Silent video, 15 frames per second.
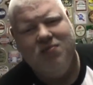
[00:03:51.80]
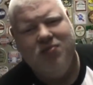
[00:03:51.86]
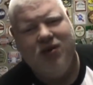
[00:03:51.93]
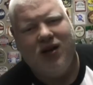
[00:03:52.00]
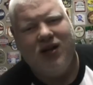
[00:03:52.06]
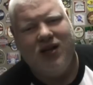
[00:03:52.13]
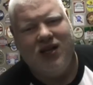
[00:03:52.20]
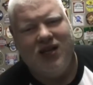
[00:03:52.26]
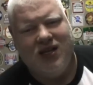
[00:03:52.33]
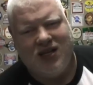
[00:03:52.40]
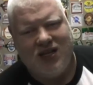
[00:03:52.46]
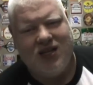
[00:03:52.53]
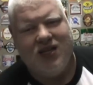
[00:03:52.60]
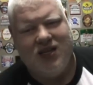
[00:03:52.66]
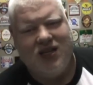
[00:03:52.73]
but it
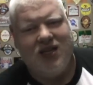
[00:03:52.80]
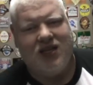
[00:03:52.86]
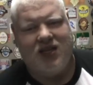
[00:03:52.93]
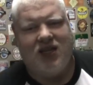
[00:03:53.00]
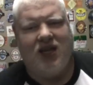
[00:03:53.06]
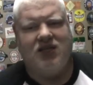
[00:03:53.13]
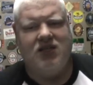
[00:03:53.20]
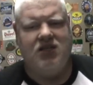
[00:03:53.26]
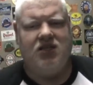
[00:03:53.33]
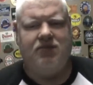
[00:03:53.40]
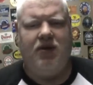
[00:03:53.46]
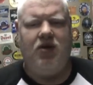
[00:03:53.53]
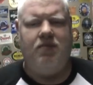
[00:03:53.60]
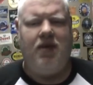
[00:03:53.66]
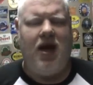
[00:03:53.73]
doesn't
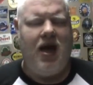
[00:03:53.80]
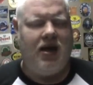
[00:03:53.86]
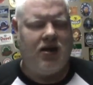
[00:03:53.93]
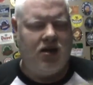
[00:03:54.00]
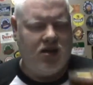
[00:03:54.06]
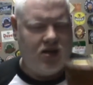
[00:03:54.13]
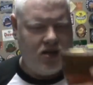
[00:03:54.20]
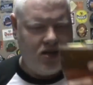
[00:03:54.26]
smell bad.